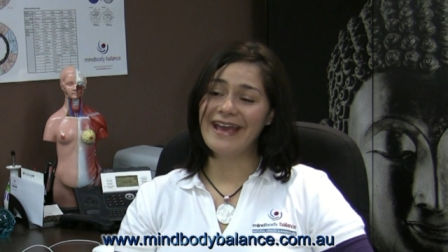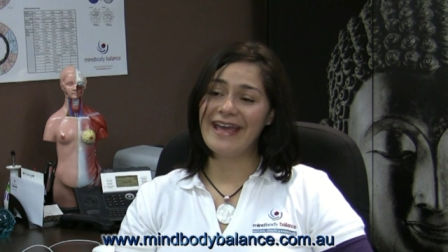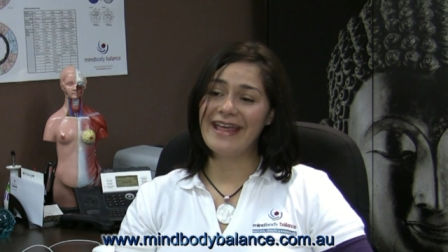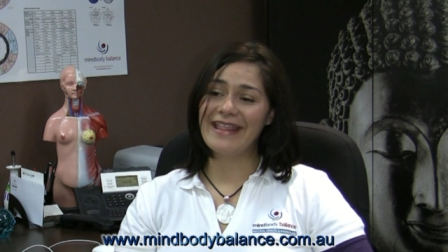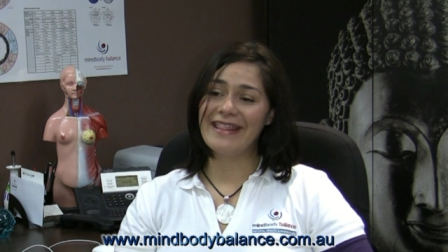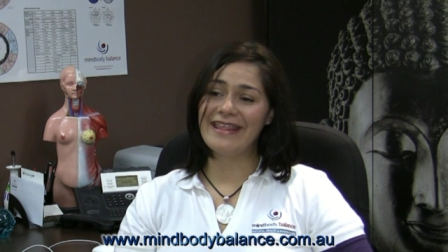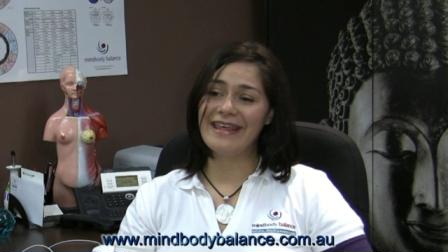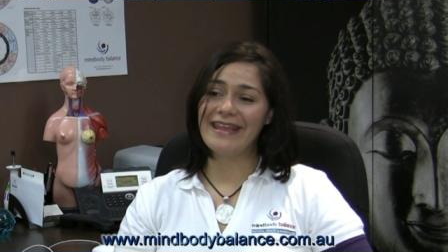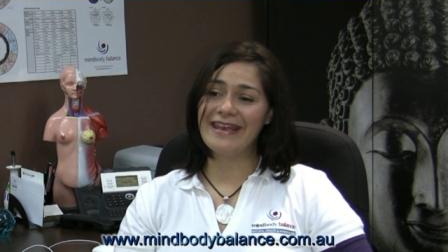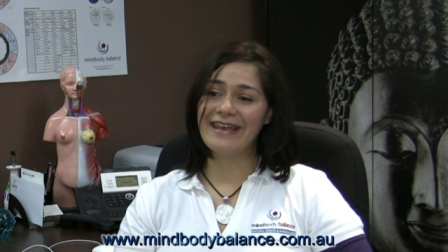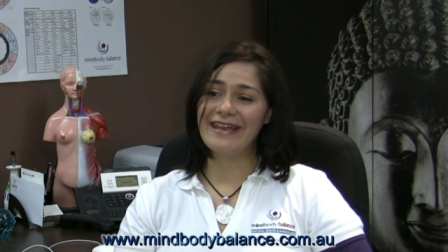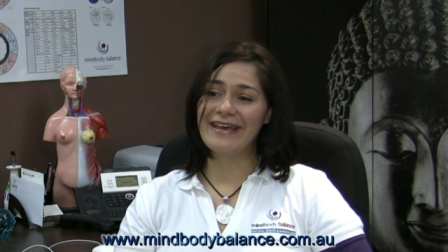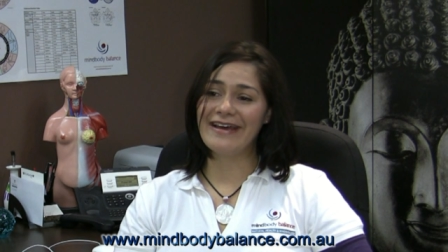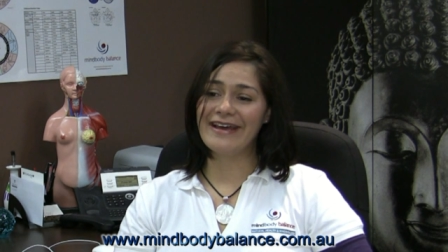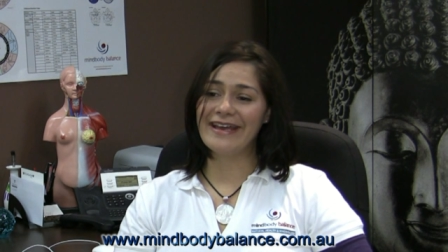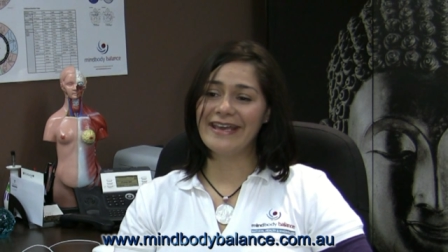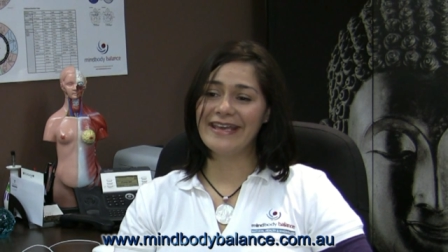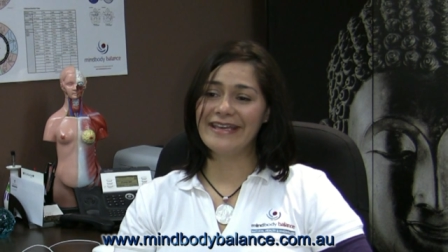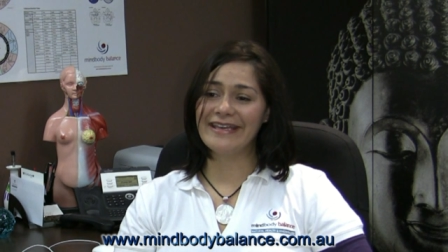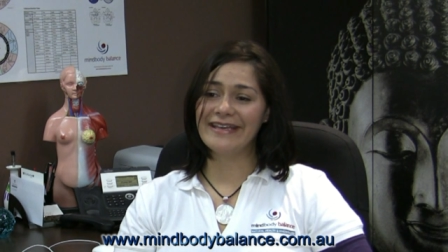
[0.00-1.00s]
and then
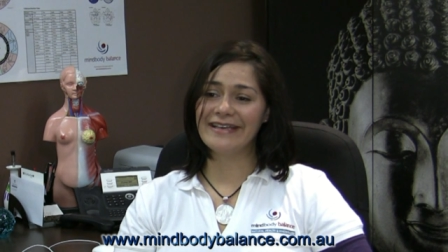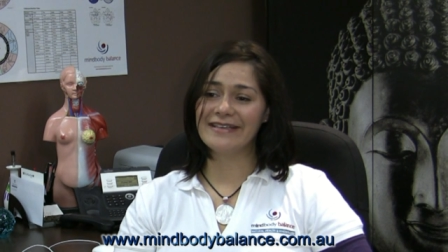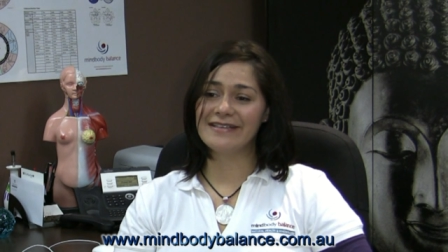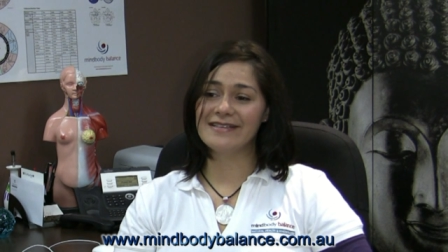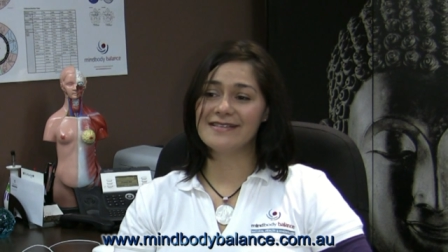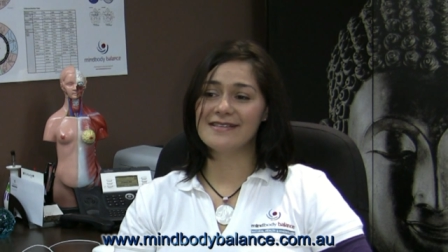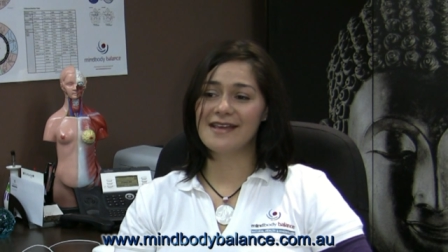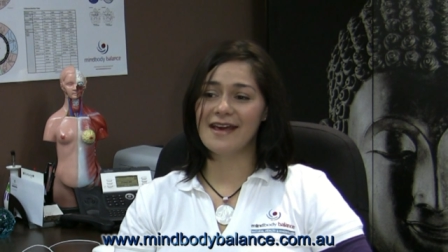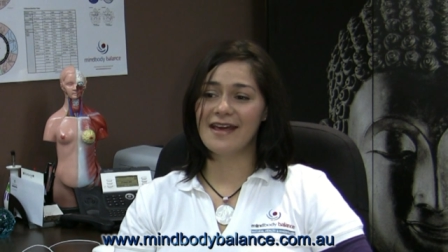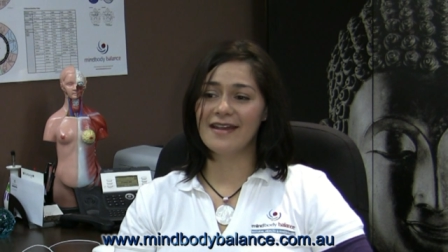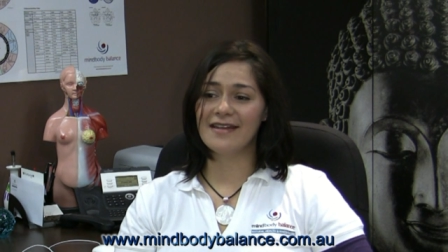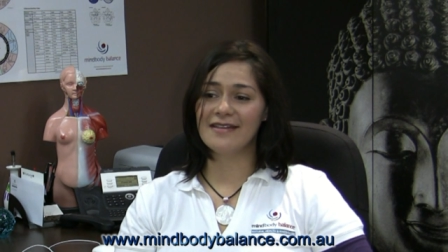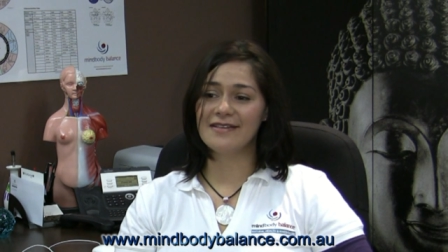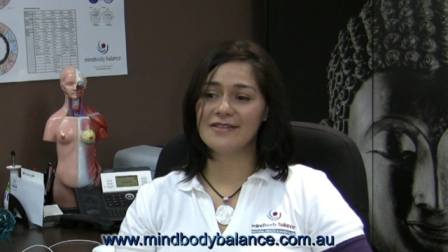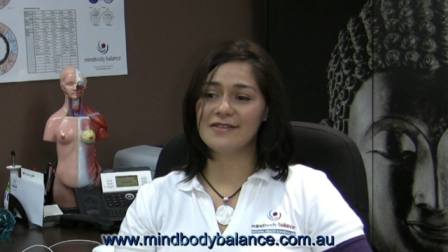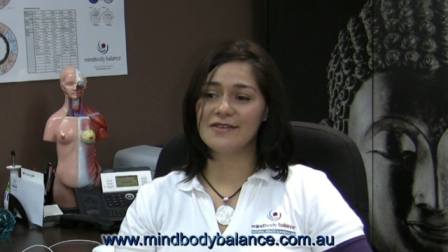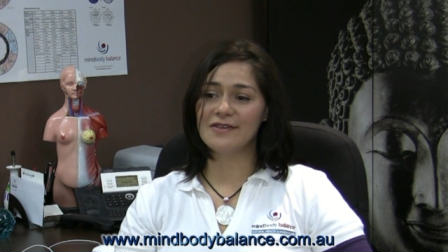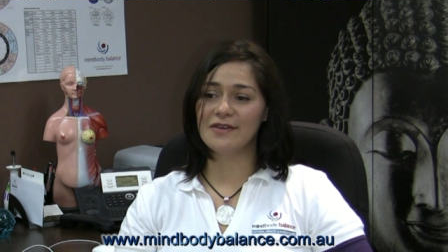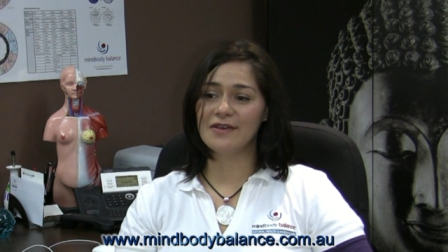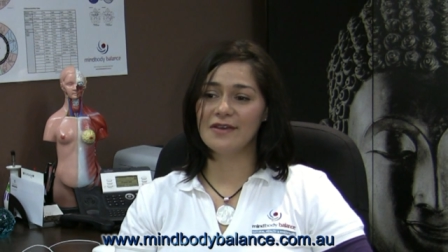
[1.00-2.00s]
I decided
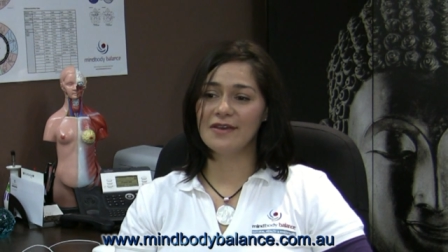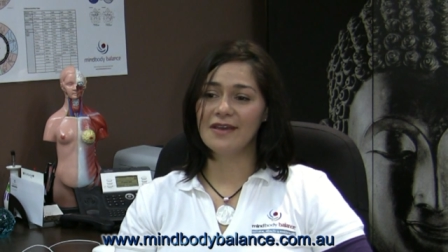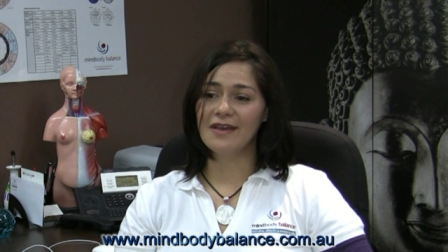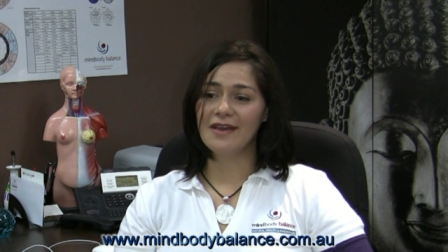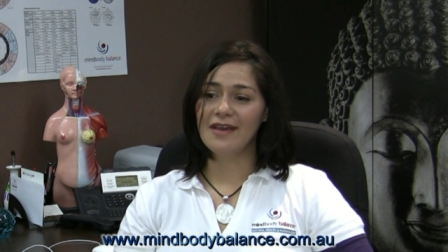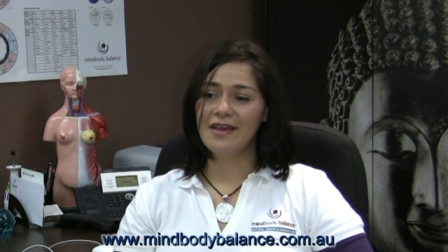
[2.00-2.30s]
to